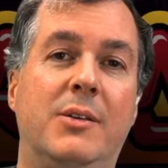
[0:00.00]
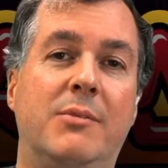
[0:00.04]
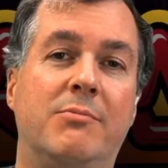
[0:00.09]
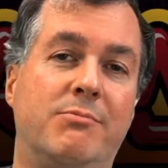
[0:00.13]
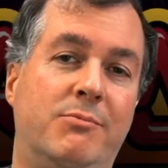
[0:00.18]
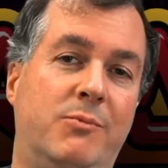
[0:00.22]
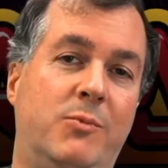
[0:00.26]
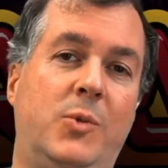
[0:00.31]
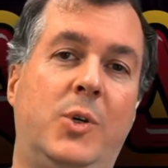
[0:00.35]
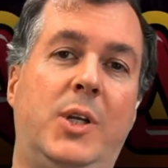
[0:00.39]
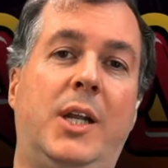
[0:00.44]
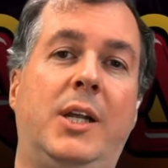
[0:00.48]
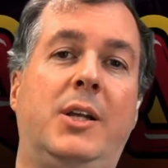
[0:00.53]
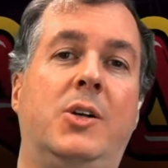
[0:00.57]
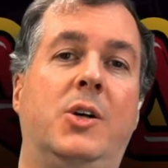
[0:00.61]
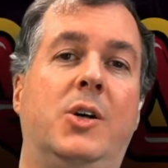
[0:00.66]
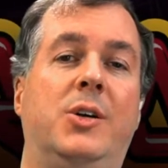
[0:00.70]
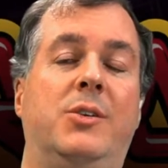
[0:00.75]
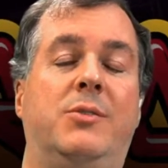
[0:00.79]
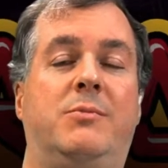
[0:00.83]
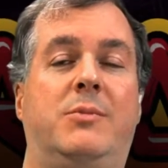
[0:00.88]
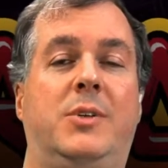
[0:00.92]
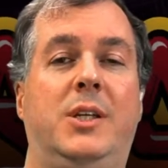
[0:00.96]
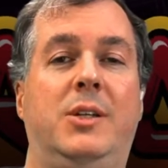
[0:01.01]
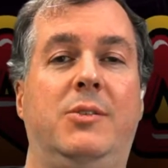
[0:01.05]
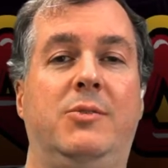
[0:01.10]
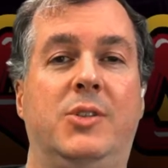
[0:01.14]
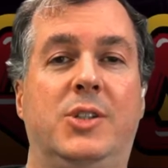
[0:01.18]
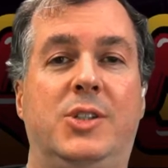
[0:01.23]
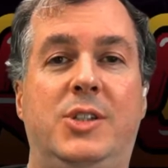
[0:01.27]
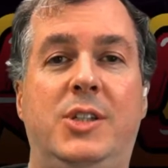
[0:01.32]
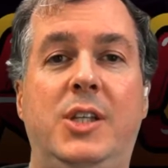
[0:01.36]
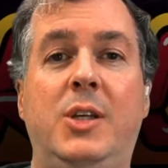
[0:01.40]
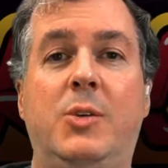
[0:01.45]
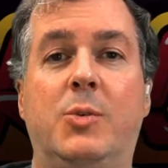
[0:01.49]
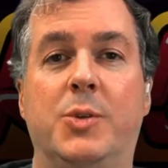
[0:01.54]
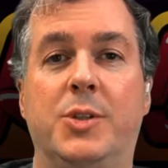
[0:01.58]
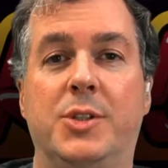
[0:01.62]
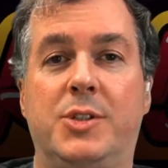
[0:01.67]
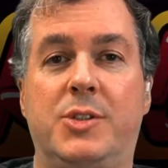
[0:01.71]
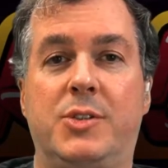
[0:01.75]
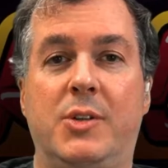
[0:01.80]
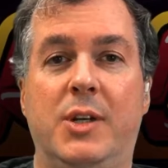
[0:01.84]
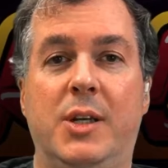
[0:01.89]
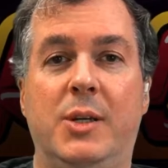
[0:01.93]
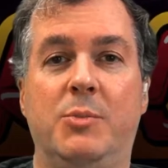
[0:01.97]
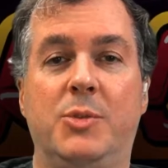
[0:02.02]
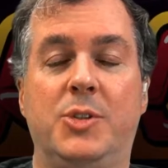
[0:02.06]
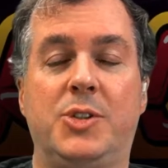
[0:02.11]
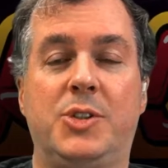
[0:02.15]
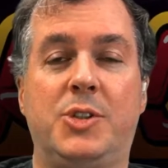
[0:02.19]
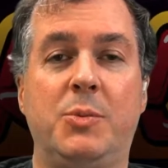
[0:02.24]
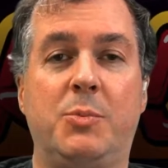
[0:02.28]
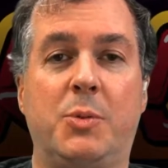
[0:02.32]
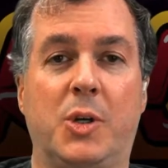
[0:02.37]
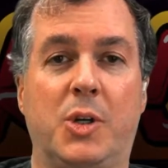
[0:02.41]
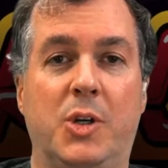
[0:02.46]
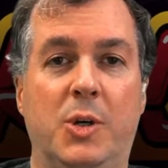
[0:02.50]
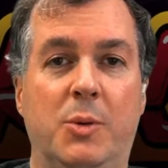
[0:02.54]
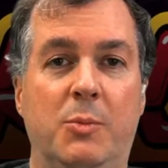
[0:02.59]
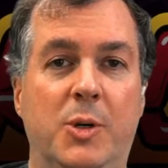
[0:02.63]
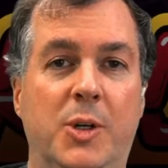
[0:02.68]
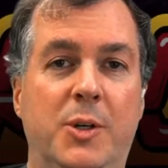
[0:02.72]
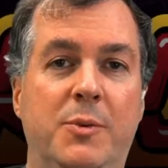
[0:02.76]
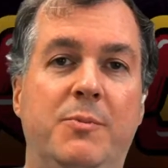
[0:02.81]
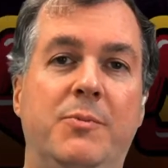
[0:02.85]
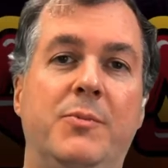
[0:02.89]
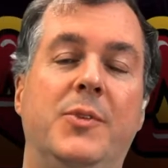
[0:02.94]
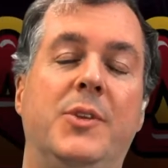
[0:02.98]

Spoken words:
what I call kind of the sequel to Scramble, Super Cobra.